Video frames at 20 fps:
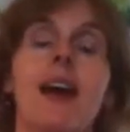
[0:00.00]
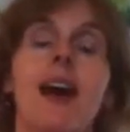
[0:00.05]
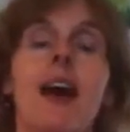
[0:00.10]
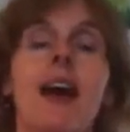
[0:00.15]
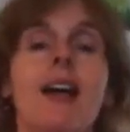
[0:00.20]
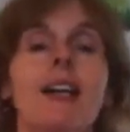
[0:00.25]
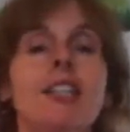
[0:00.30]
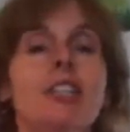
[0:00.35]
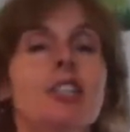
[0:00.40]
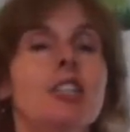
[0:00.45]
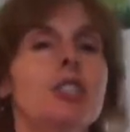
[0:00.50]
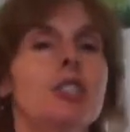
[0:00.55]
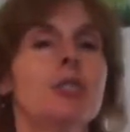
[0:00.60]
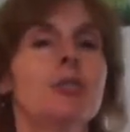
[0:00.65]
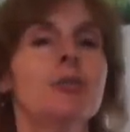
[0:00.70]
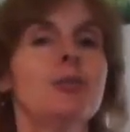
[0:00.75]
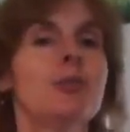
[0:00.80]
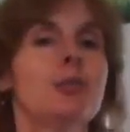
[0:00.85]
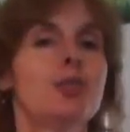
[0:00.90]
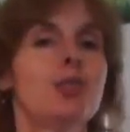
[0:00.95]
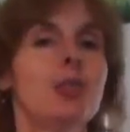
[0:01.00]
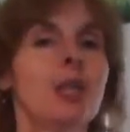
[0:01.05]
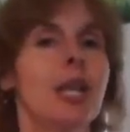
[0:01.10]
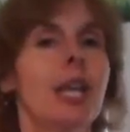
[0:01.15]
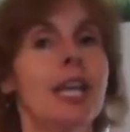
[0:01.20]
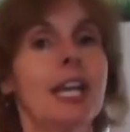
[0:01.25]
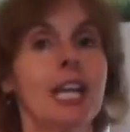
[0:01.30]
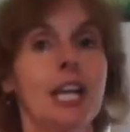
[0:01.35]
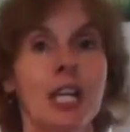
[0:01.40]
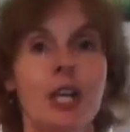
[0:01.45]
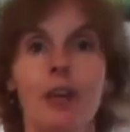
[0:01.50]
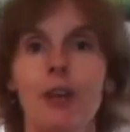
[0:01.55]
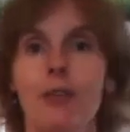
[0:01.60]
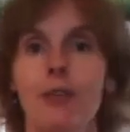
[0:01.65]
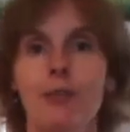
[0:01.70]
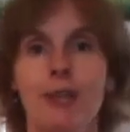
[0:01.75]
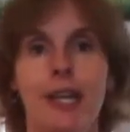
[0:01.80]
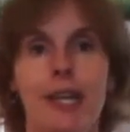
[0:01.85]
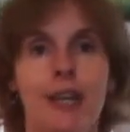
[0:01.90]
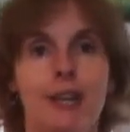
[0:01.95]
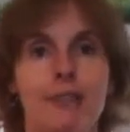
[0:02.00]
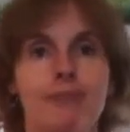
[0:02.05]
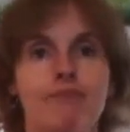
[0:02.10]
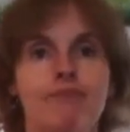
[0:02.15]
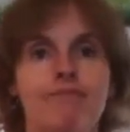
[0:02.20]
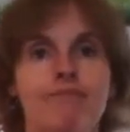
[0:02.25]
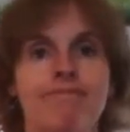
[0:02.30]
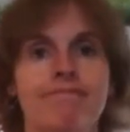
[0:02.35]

I choose to let it go now.